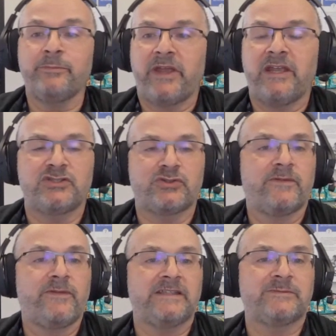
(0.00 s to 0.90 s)
page or
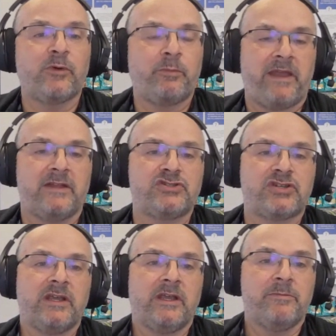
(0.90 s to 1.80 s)
Facebook
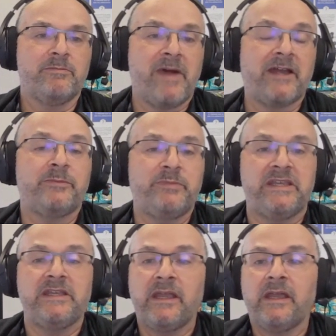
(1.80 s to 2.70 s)
page might
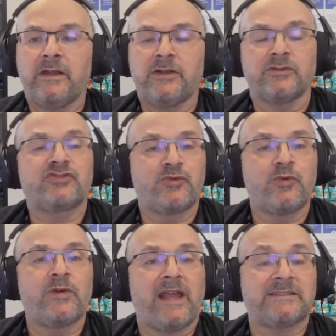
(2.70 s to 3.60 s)
be
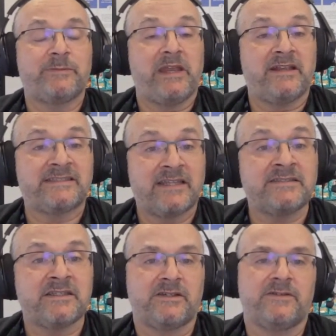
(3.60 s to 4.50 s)
construed as being
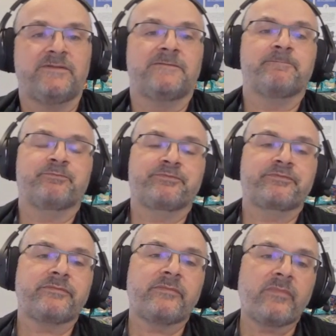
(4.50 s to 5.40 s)
sensitive.
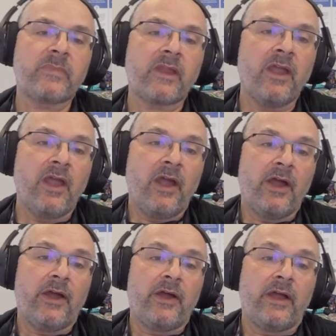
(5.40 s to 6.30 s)

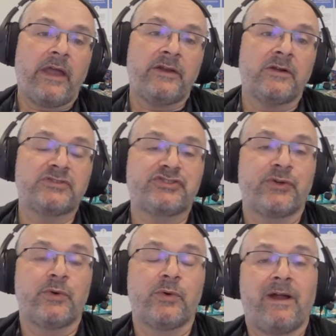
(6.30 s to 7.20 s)
And
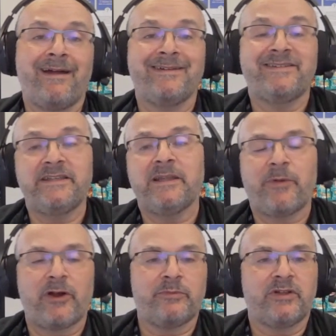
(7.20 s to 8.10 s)
also IT
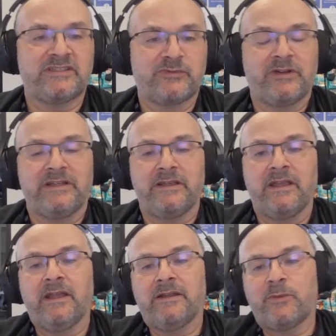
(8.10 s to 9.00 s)
departments really,
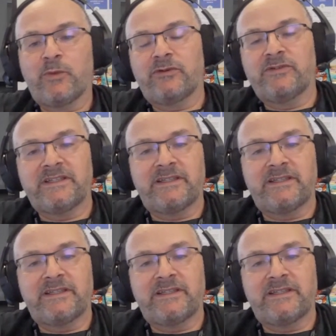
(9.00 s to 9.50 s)
we're